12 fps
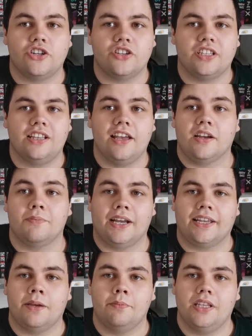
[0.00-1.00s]
Stranger in the
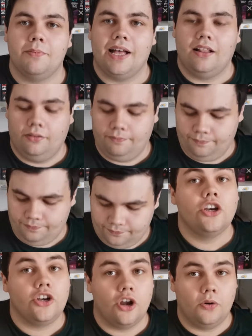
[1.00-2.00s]
Lake by Kimberly Bell.
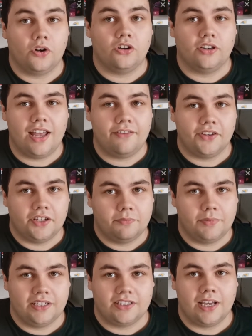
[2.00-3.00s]
Noah Could
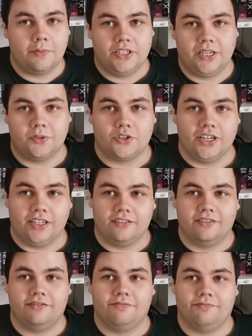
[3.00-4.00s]
Never by Simon James
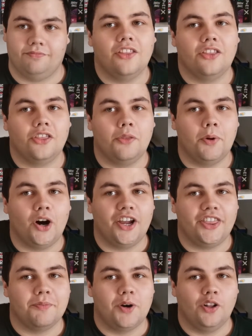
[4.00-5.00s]
Green. The
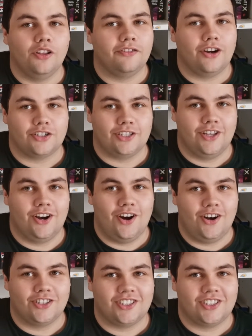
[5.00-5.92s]
Boy, the Mole, the Fox and the